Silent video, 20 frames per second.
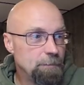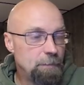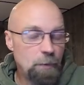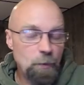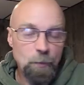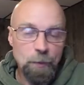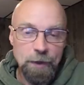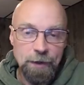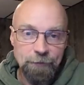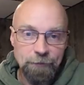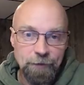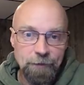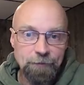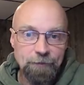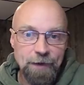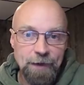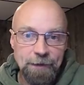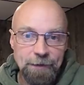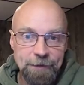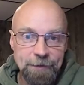But whenever it
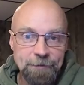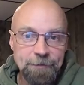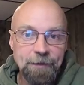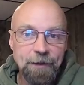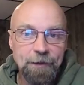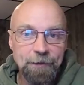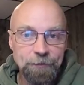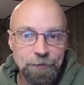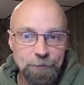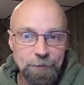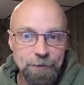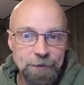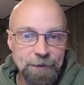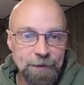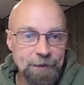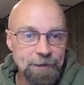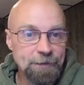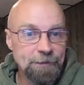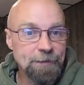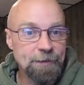finally does
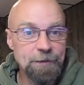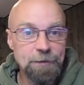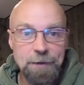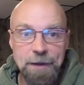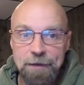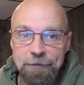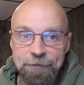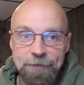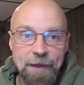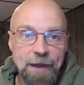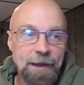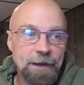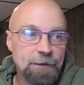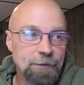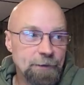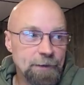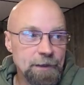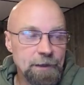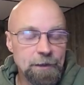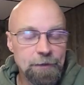release, then you have
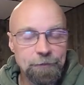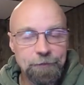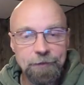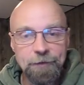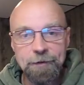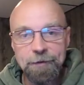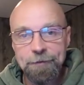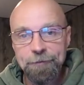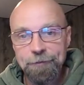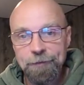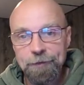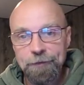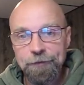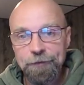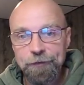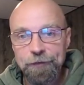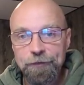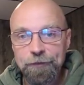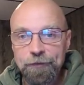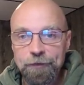diarrhea for
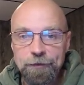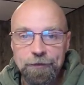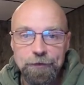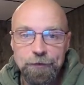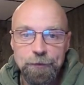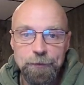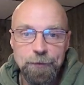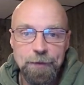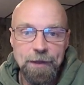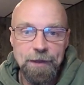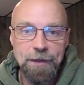2